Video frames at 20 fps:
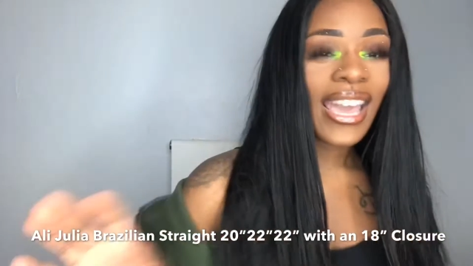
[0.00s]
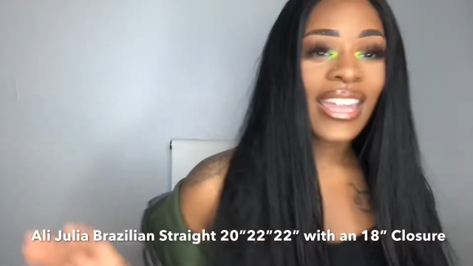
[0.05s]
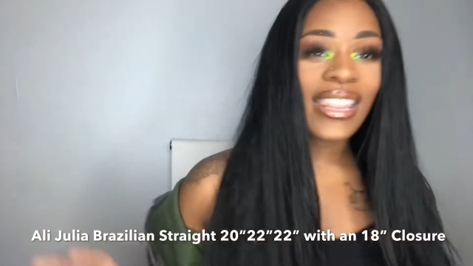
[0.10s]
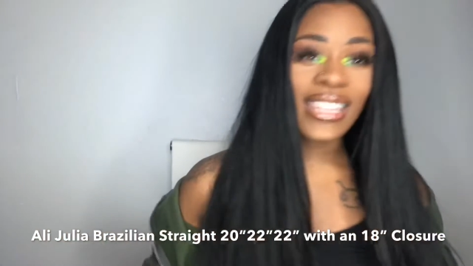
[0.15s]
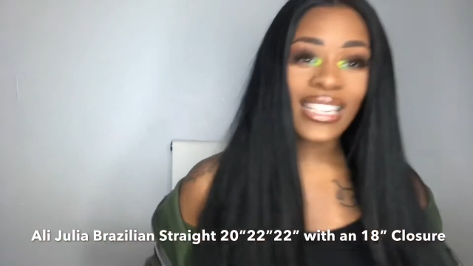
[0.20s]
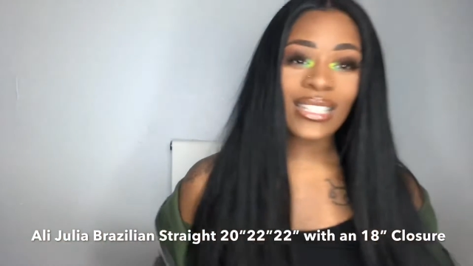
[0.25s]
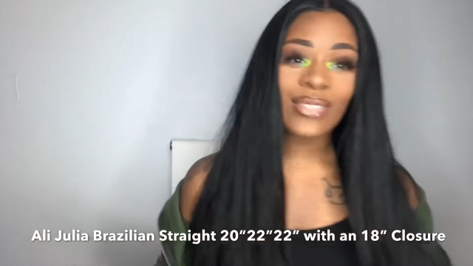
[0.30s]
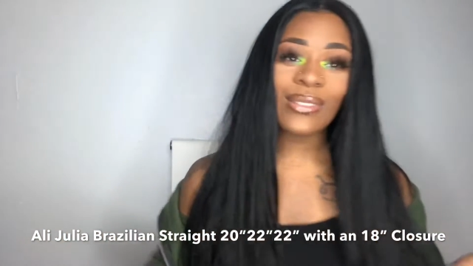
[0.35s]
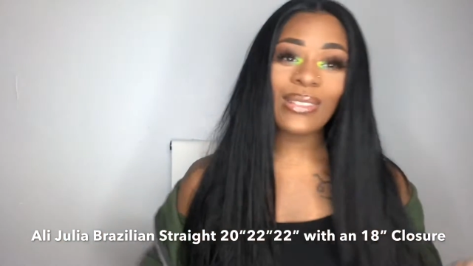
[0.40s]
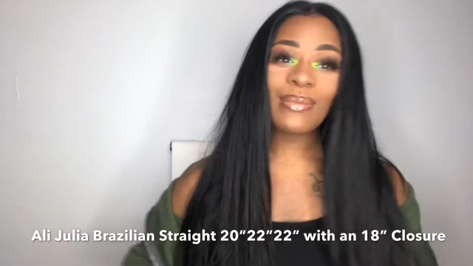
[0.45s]

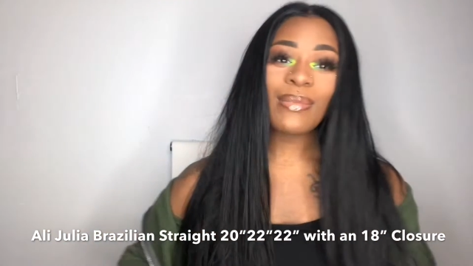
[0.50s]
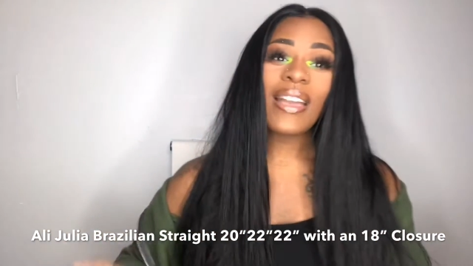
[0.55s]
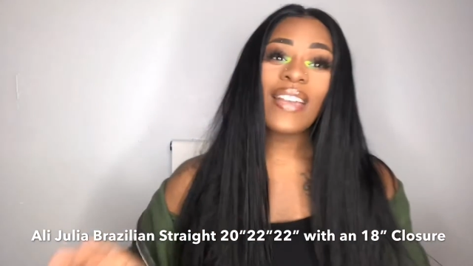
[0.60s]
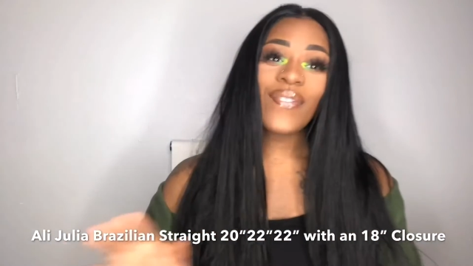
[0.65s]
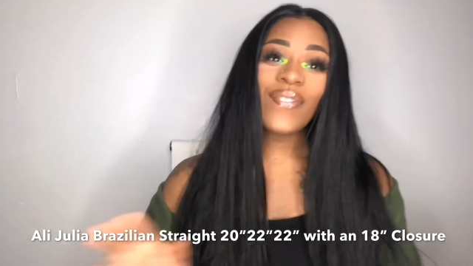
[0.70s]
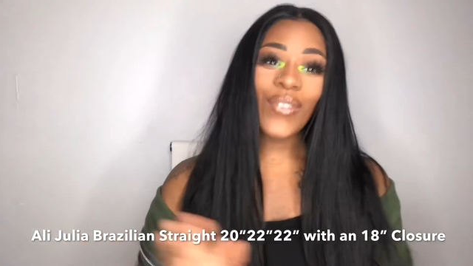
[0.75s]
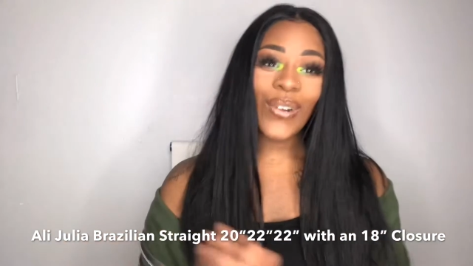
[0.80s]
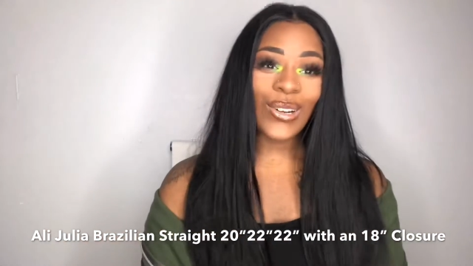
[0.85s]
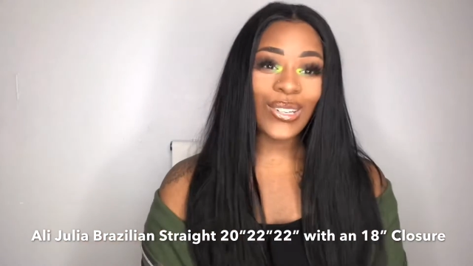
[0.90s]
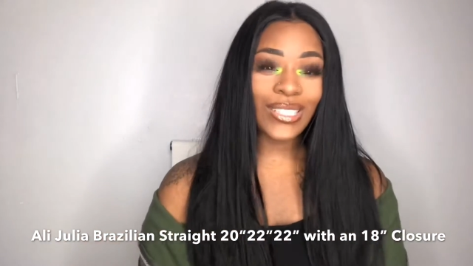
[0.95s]
And this was
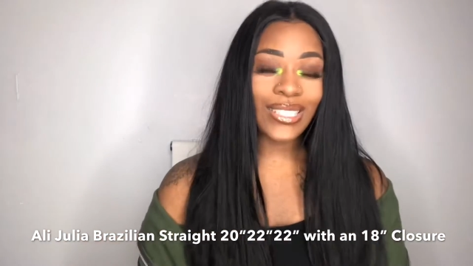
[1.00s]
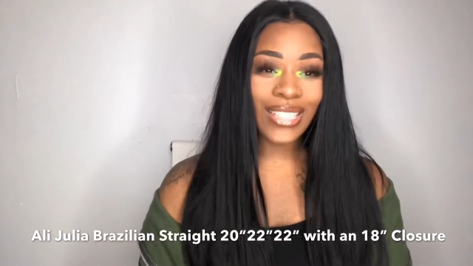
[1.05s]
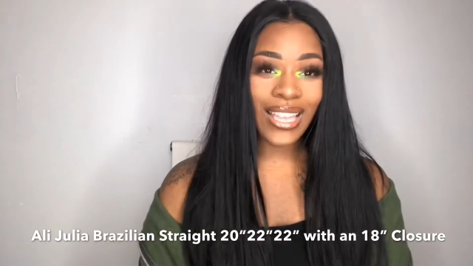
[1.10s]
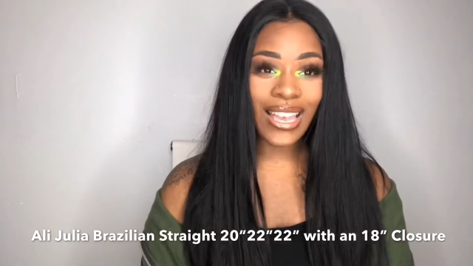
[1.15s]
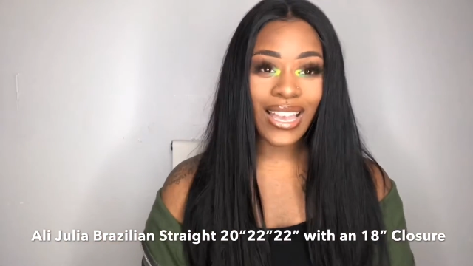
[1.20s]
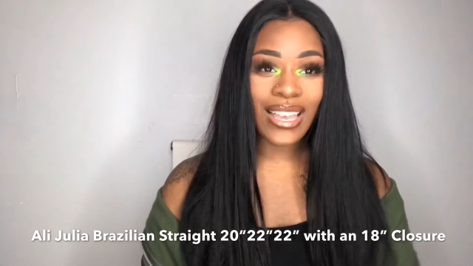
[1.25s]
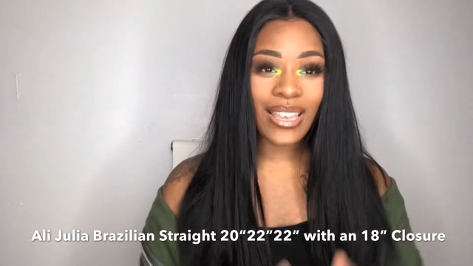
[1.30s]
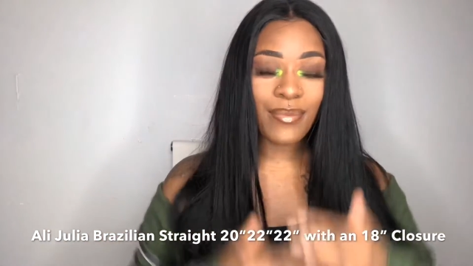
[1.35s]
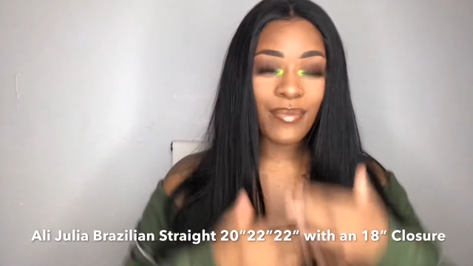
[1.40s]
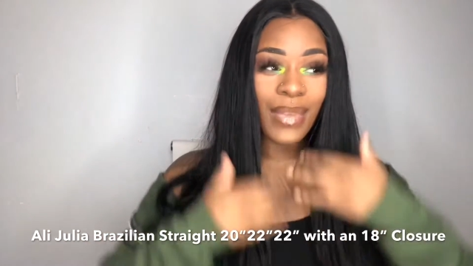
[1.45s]
my first
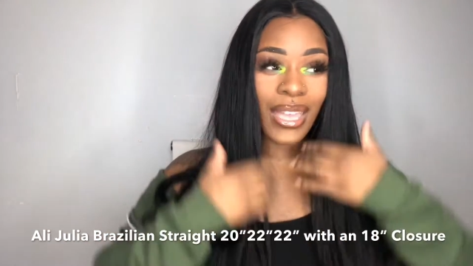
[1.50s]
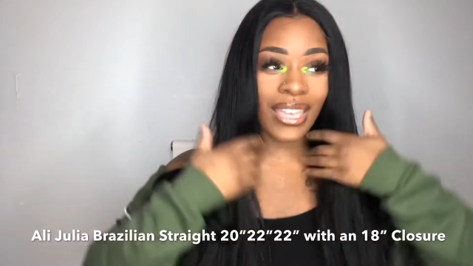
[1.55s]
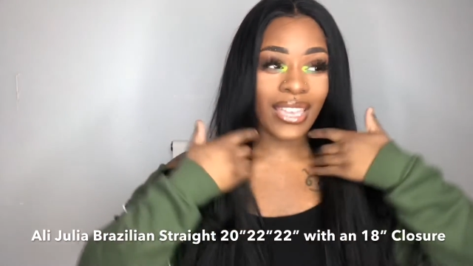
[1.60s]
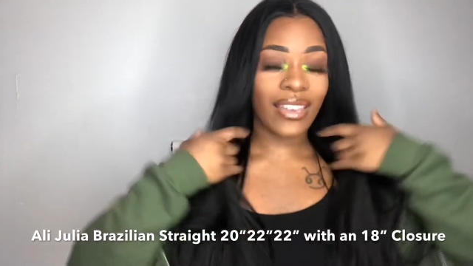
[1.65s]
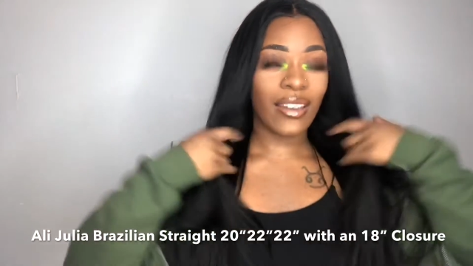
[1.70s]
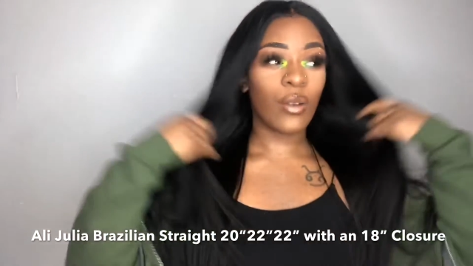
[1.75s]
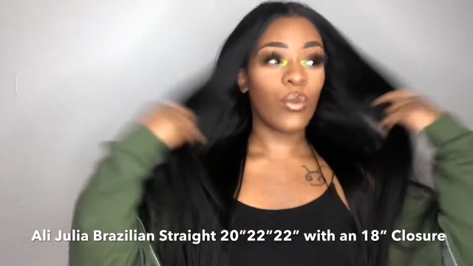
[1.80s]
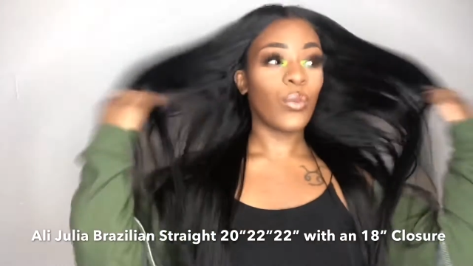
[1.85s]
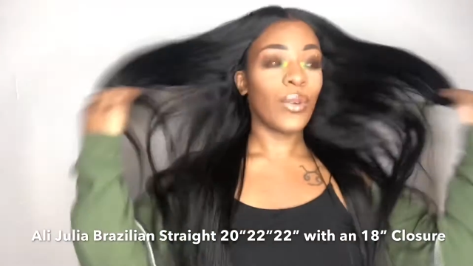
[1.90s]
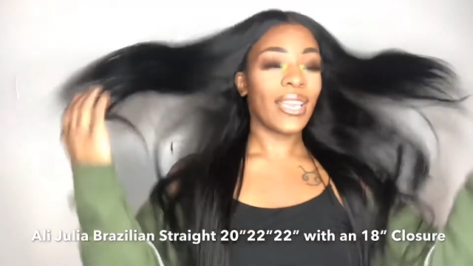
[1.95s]
time
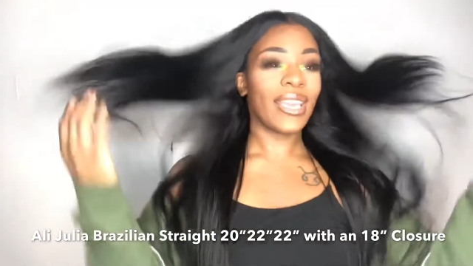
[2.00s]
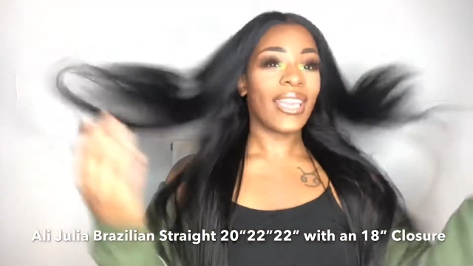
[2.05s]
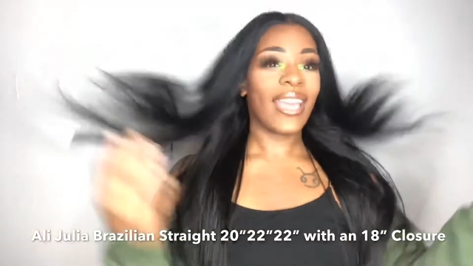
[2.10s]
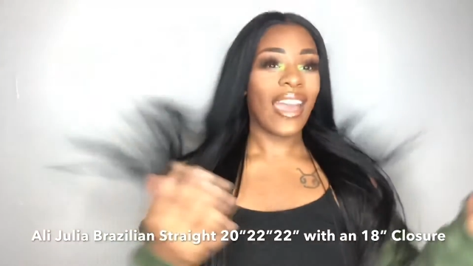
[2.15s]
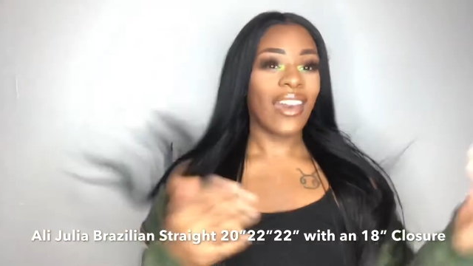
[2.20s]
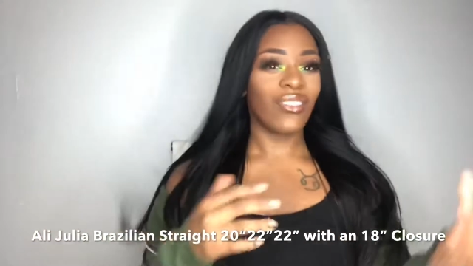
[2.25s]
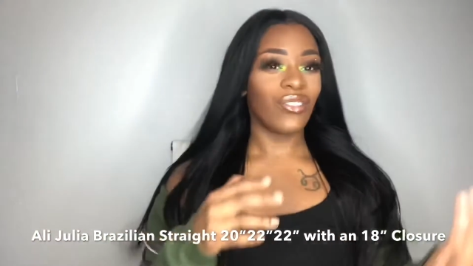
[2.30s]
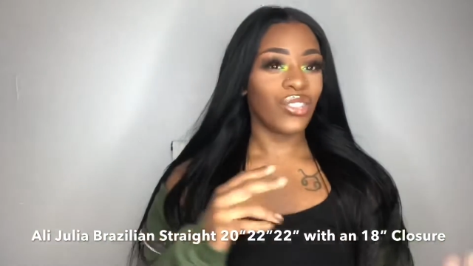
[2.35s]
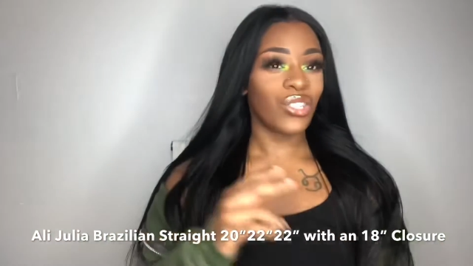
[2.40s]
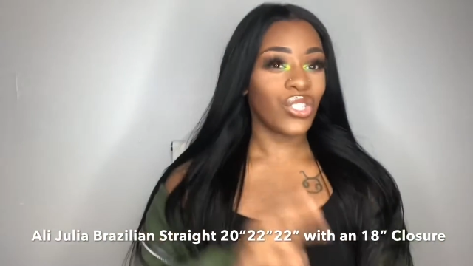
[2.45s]
making a wig
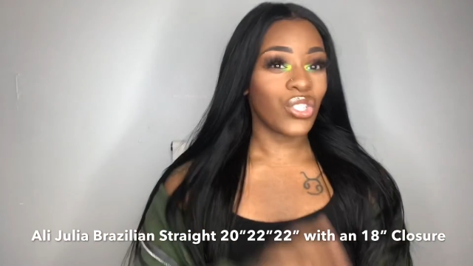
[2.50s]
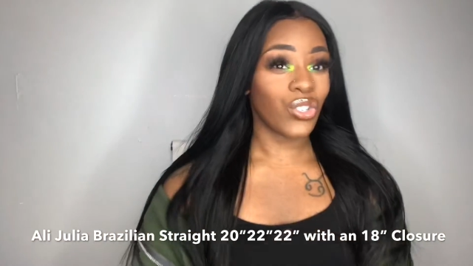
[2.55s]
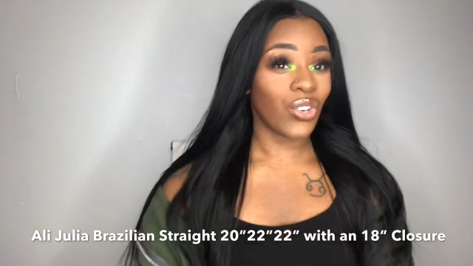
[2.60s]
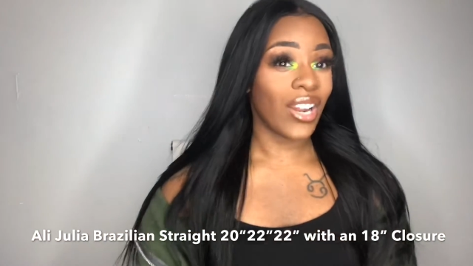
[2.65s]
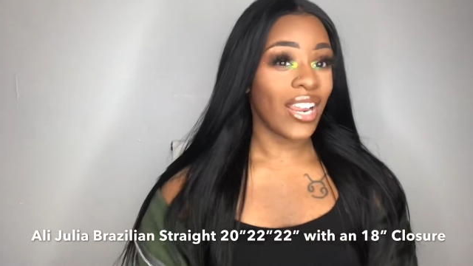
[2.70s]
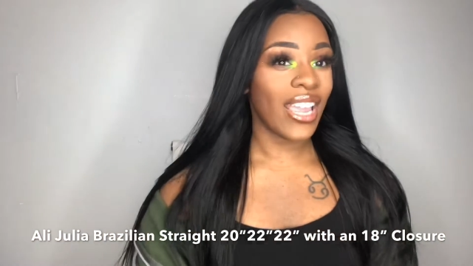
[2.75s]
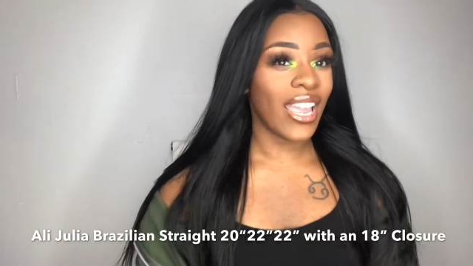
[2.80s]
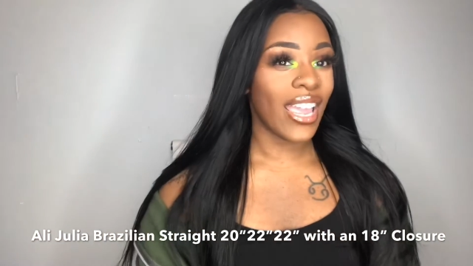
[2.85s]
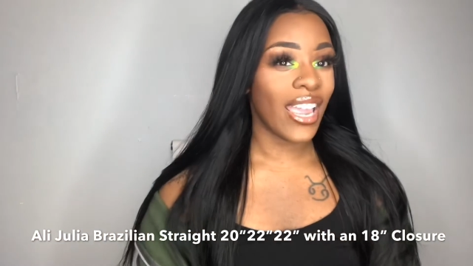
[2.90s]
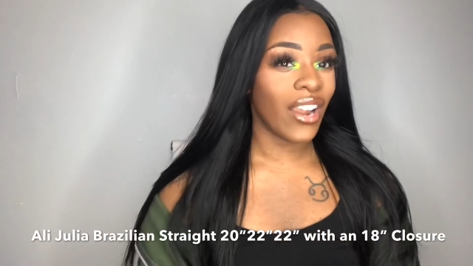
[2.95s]
out of
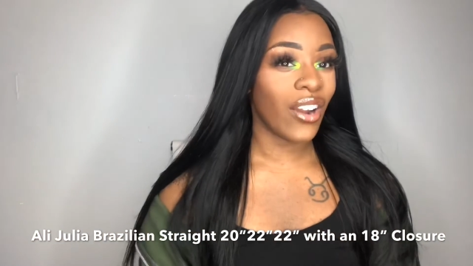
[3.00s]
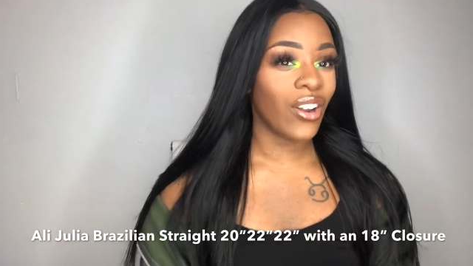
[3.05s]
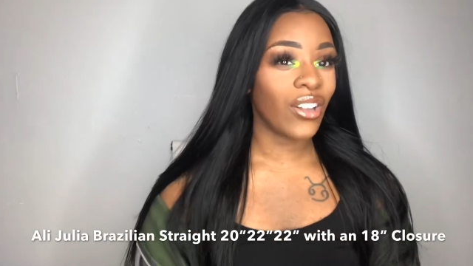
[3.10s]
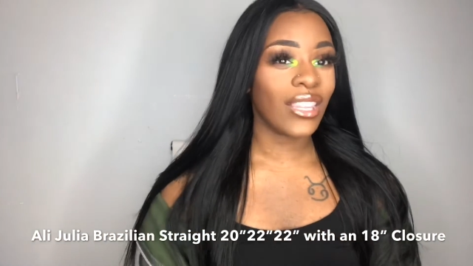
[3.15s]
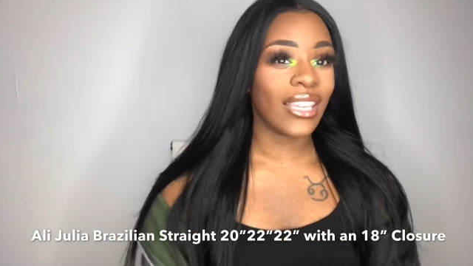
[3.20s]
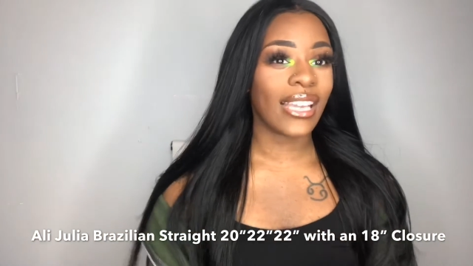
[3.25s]
straight hair.